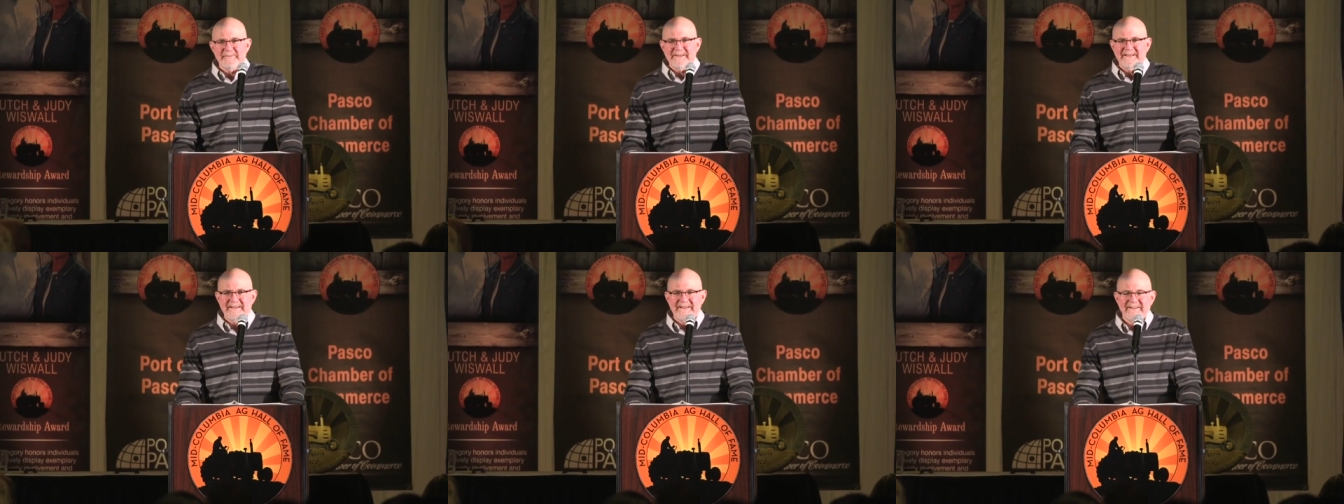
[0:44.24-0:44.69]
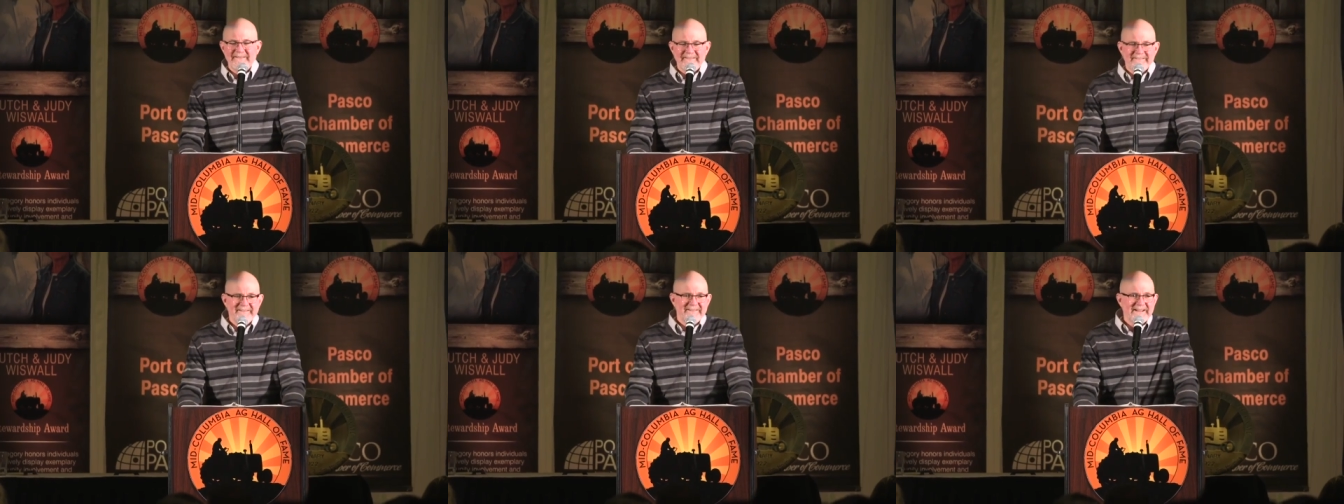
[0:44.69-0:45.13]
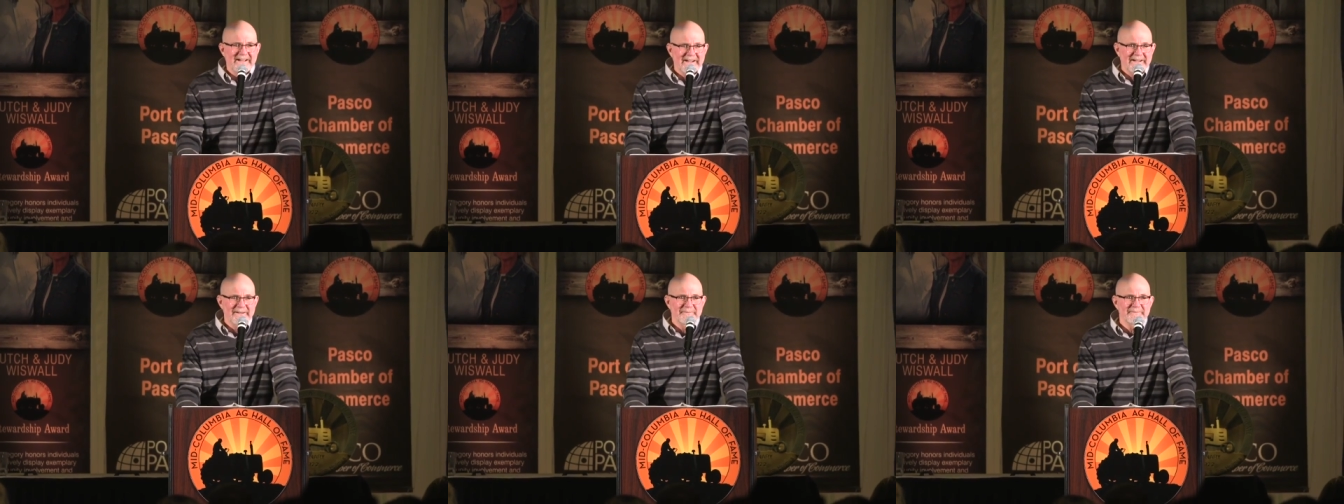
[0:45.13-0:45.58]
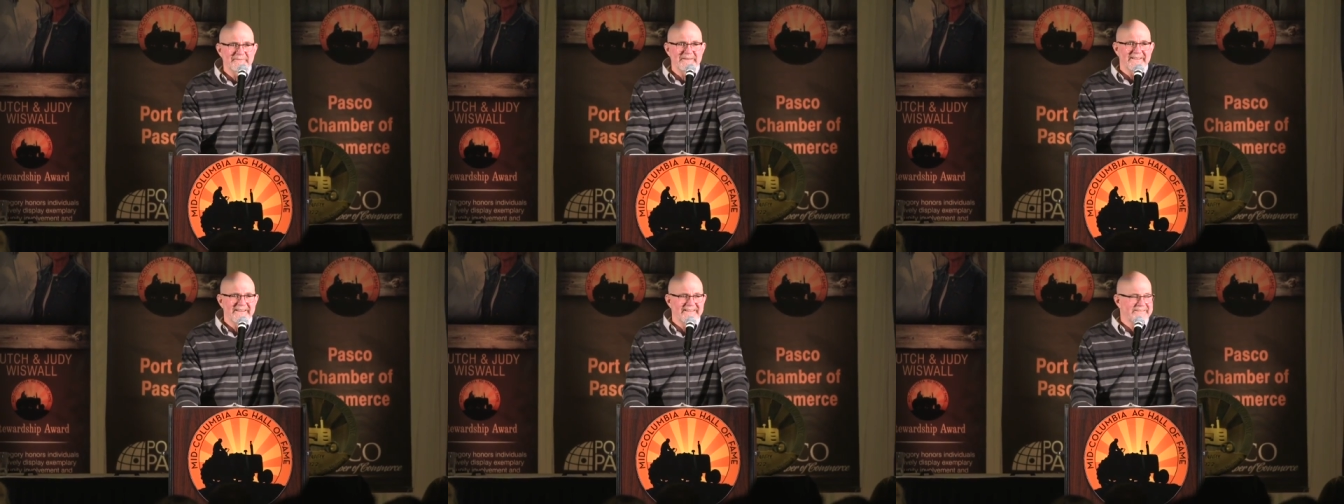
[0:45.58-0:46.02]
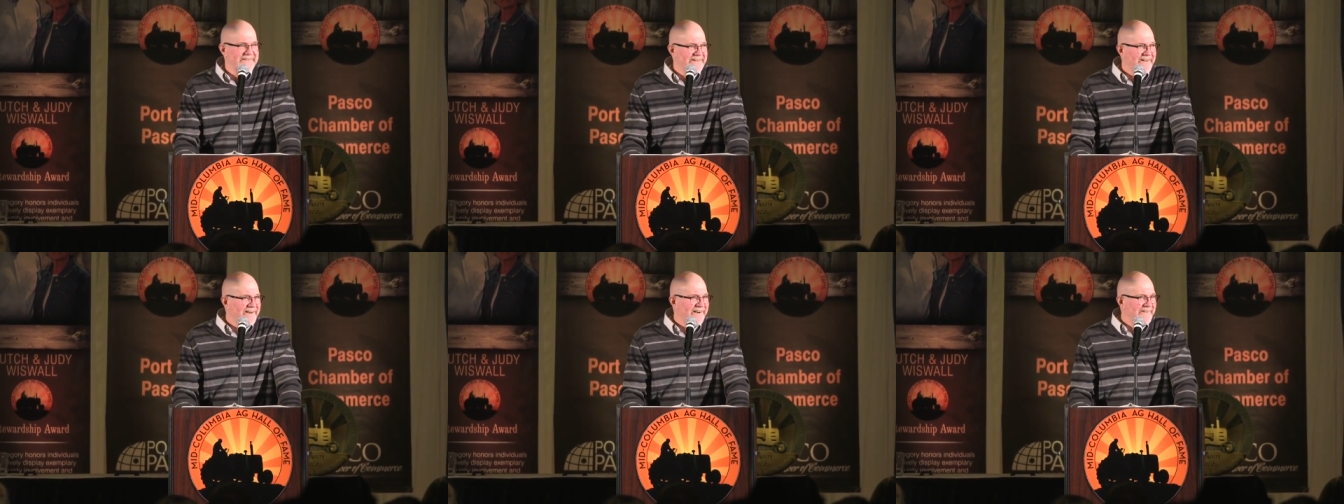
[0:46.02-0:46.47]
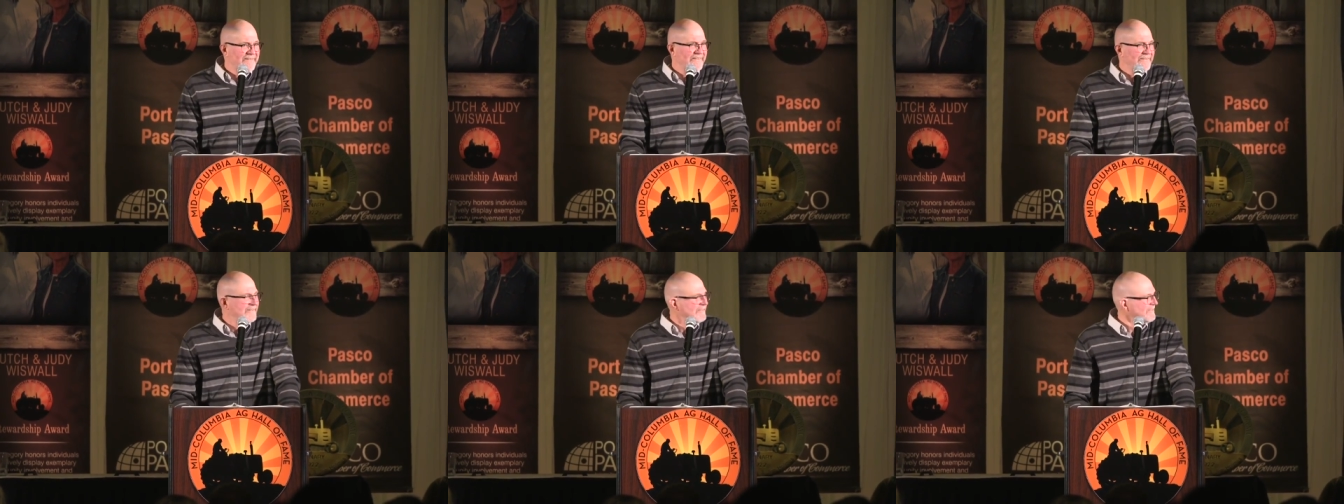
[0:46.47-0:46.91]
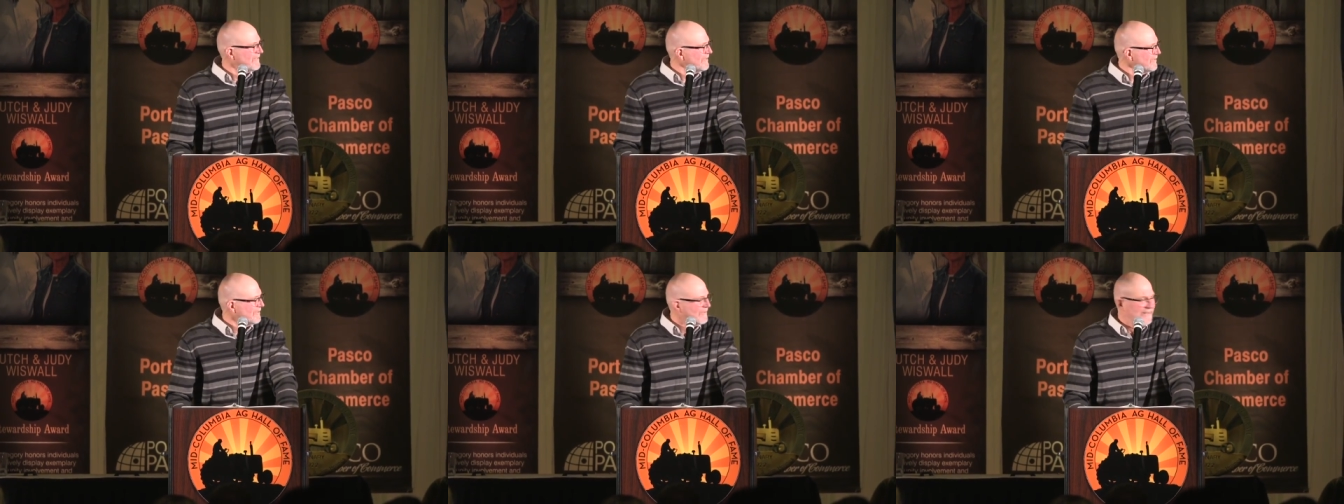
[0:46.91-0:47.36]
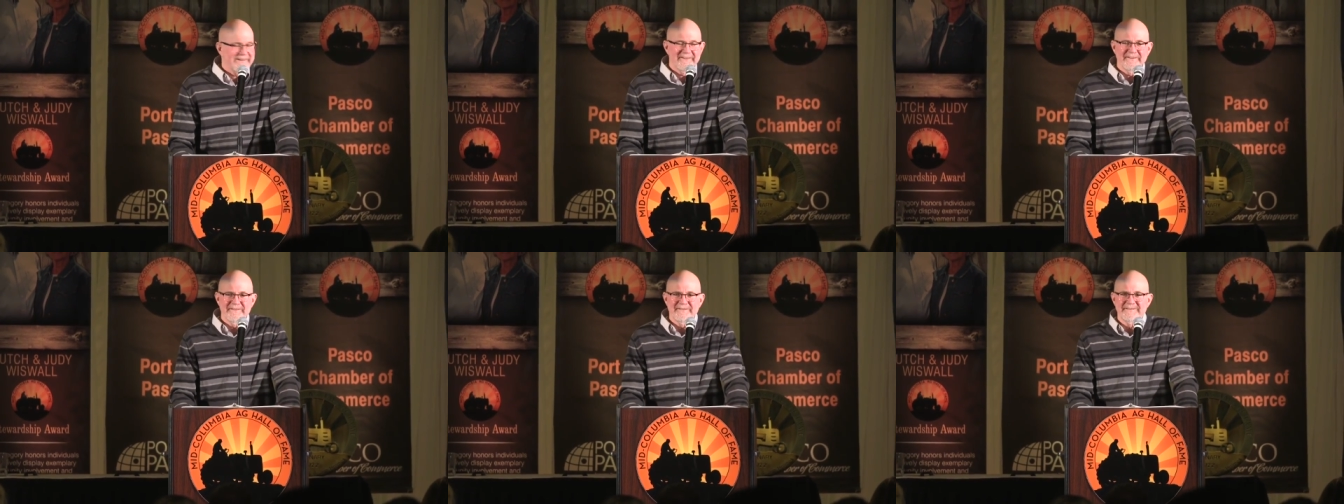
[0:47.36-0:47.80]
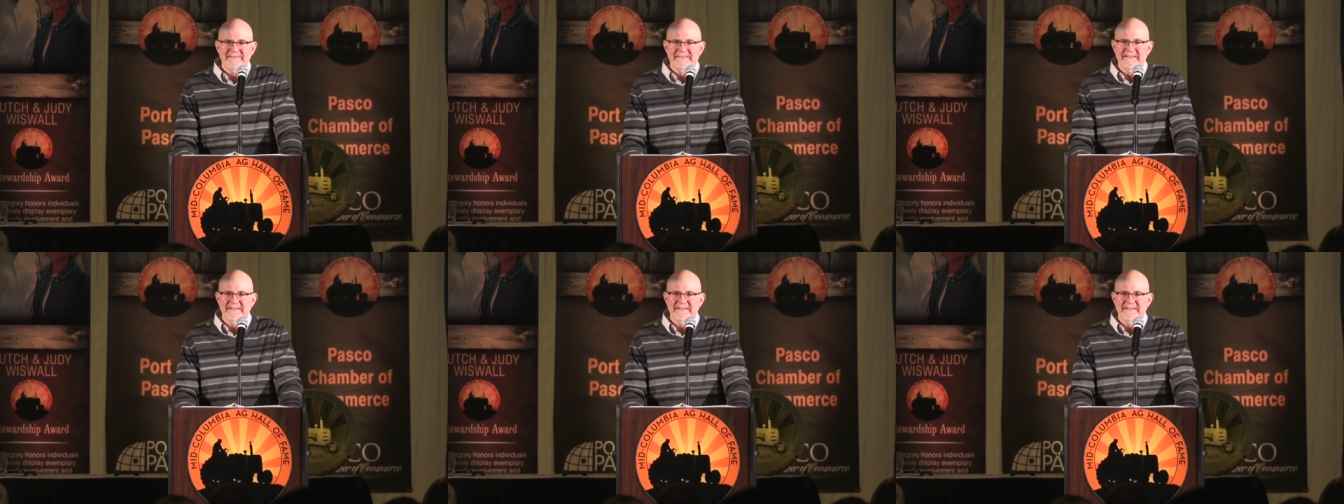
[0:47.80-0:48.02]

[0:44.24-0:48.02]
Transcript: to be here. Um, it's an honor to introduce